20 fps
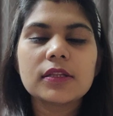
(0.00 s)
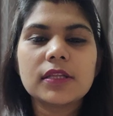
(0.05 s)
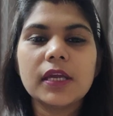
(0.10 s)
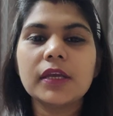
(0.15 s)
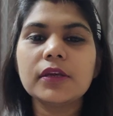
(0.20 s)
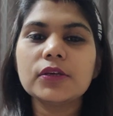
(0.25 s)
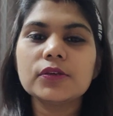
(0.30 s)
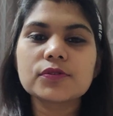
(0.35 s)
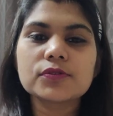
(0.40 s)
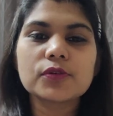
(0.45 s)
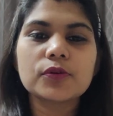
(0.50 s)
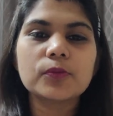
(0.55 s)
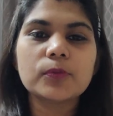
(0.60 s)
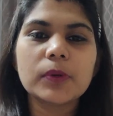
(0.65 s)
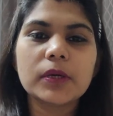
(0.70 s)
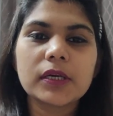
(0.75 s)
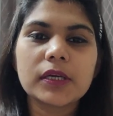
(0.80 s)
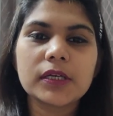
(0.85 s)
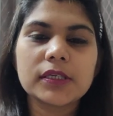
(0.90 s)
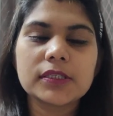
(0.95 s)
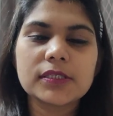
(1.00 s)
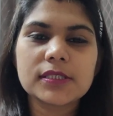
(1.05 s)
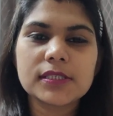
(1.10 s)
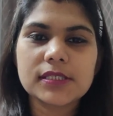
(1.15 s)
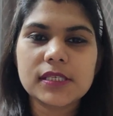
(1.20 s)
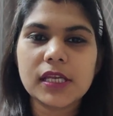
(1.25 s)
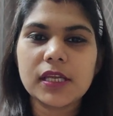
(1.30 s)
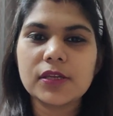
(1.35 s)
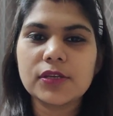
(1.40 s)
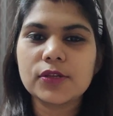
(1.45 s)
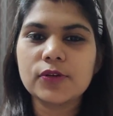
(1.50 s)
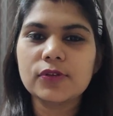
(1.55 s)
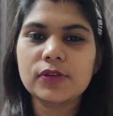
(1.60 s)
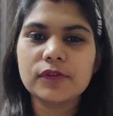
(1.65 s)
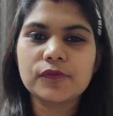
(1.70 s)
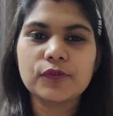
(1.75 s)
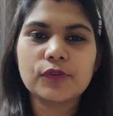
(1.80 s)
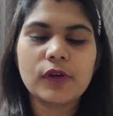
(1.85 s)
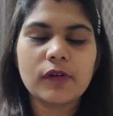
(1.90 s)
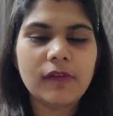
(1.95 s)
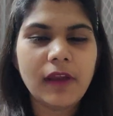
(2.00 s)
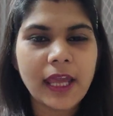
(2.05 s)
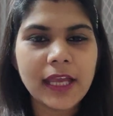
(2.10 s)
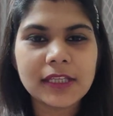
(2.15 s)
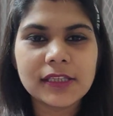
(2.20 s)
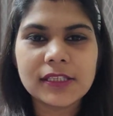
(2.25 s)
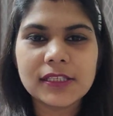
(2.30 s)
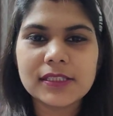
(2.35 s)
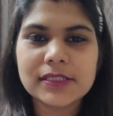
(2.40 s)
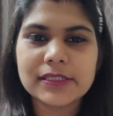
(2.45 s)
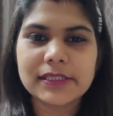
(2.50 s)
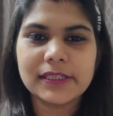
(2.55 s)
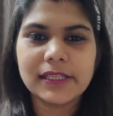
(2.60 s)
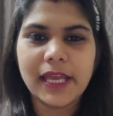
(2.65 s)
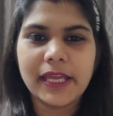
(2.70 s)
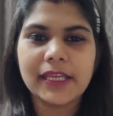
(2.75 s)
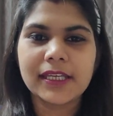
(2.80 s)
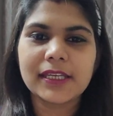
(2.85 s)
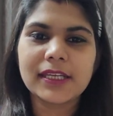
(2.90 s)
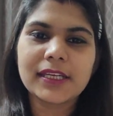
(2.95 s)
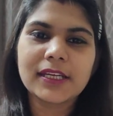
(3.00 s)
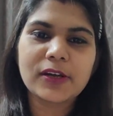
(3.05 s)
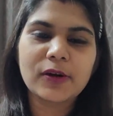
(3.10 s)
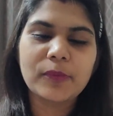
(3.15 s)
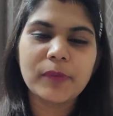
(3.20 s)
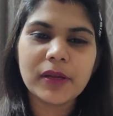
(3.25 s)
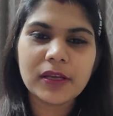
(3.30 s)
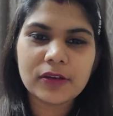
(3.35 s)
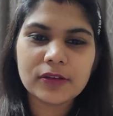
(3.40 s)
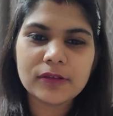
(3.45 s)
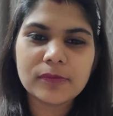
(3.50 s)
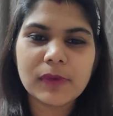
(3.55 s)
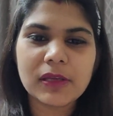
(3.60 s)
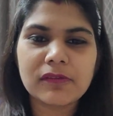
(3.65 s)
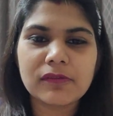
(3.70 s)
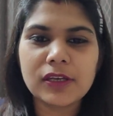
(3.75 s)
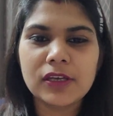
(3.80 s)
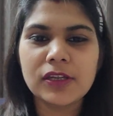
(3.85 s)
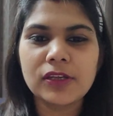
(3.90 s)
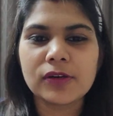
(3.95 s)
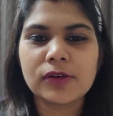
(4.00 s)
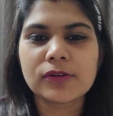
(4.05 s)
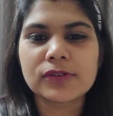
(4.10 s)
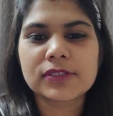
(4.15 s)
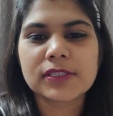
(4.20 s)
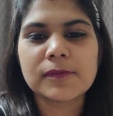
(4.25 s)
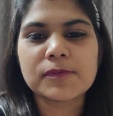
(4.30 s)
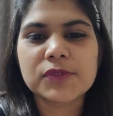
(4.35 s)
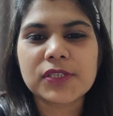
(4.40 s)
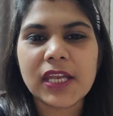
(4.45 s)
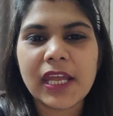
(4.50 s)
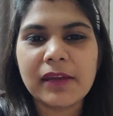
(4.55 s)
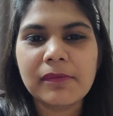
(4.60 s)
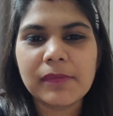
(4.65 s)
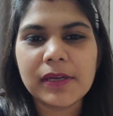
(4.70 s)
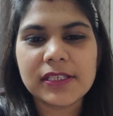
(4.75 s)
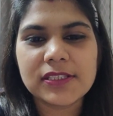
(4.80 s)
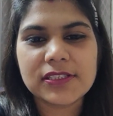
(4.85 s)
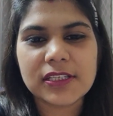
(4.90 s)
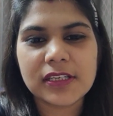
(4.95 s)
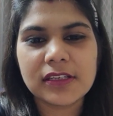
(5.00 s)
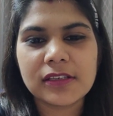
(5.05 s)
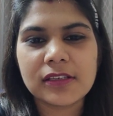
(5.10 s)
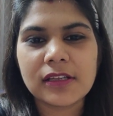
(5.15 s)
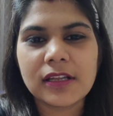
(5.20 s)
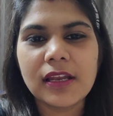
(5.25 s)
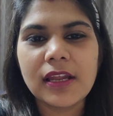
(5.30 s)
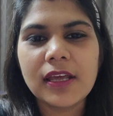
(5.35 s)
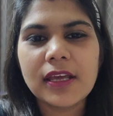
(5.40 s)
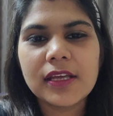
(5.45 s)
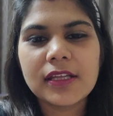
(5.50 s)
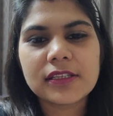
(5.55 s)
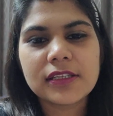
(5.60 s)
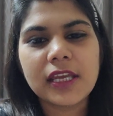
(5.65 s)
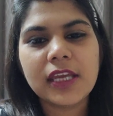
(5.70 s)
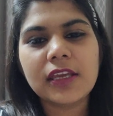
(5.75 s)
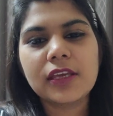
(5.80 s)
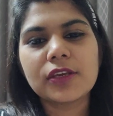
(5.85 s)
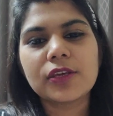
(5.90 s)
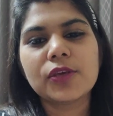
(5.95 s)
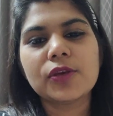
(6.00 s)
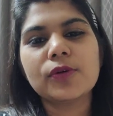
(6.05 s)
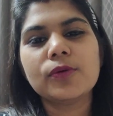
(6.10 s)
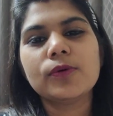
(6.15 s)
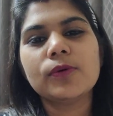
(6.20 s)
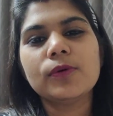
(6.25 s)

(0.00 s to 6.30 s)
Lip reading: Thank you so much. Stay tuned. If you have liked this, like and comment on my video, subscribe my channel. Thank